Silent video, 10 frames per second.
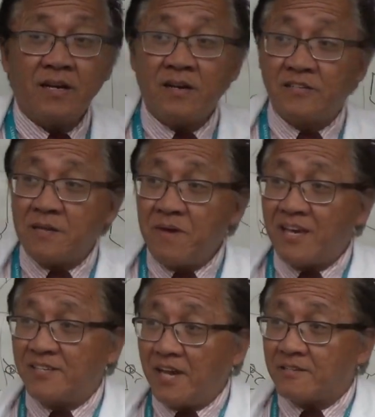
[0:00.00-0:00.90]
Does that
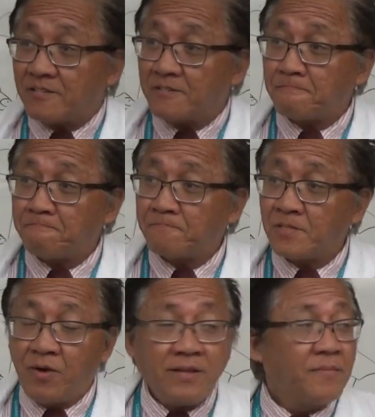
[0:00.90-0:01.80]
make sense?
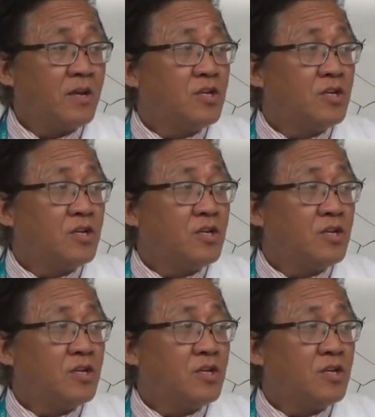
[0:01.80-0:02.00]
Right?